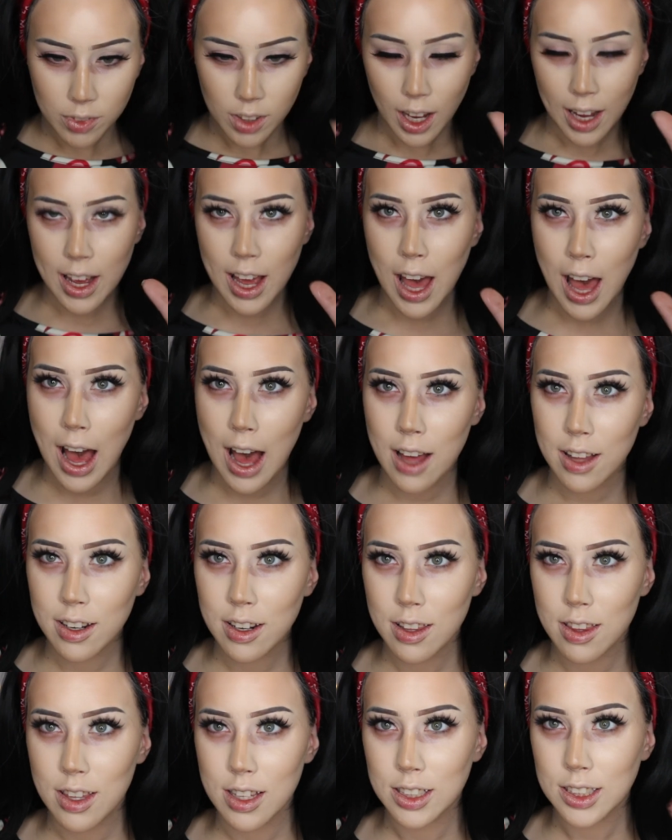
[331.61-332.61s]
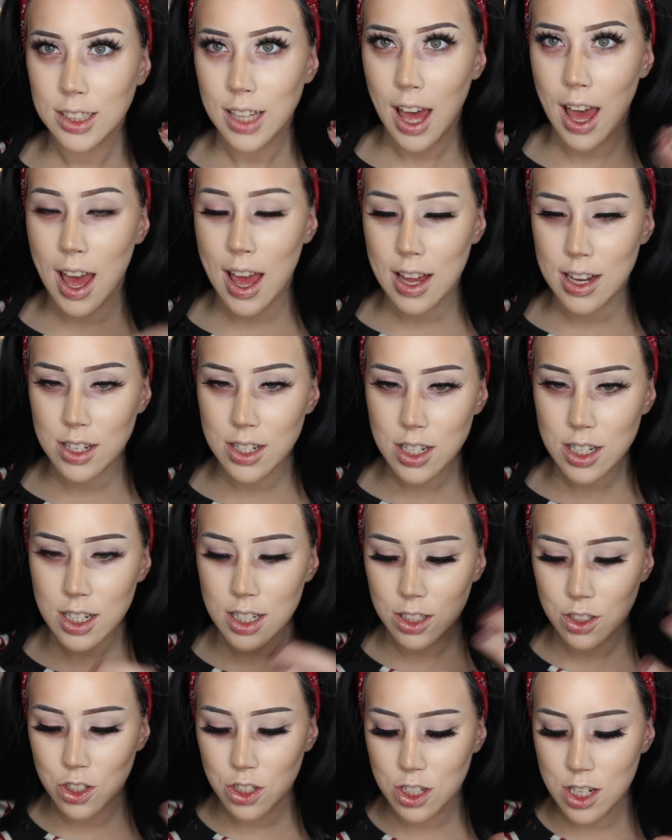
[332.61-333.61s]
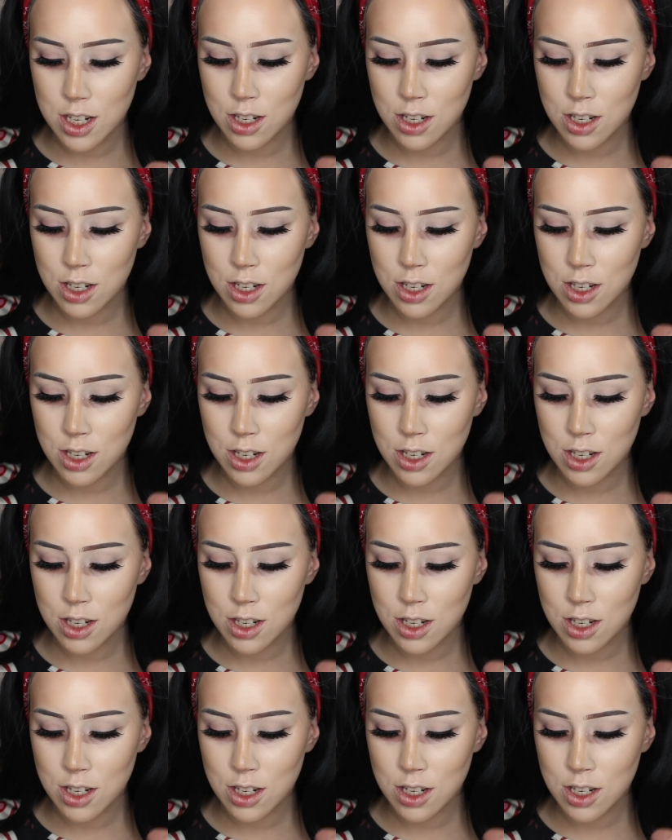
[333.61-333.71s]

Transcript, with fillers: I had this end